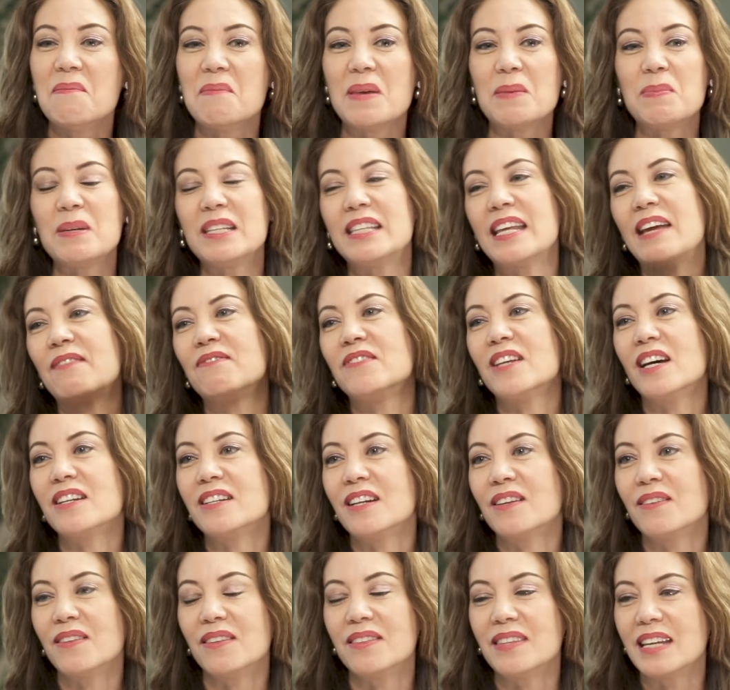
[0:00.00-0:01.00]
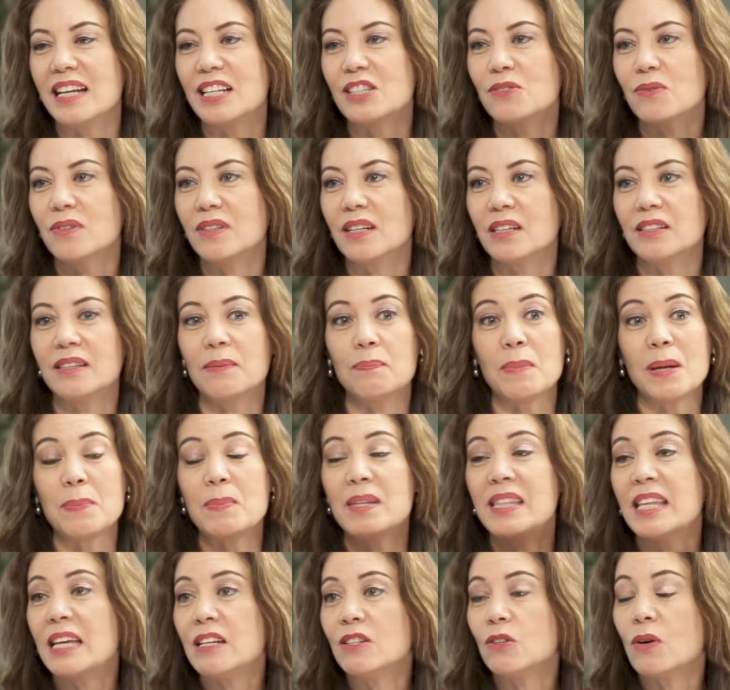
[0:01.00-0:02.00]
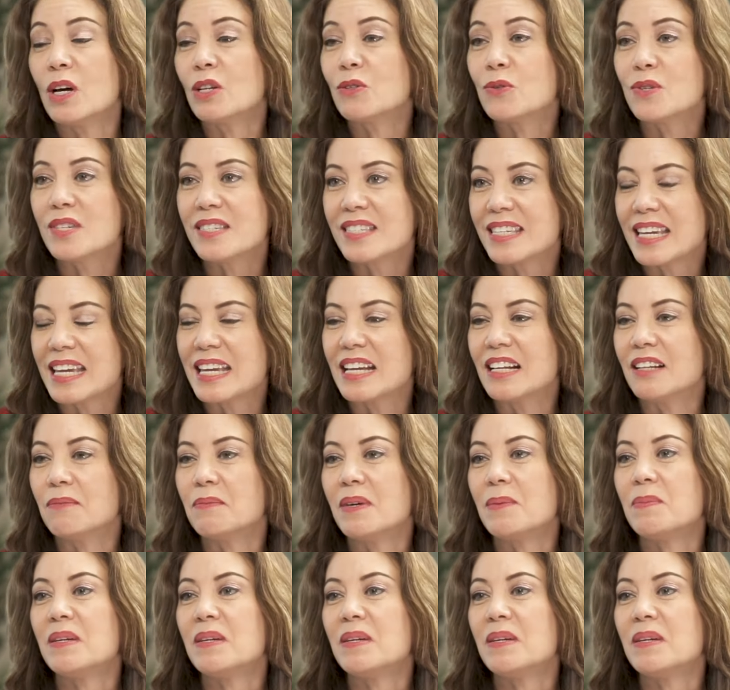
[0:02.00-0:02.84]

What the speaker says: Maybe they've done other things. Maybe they know how to sail.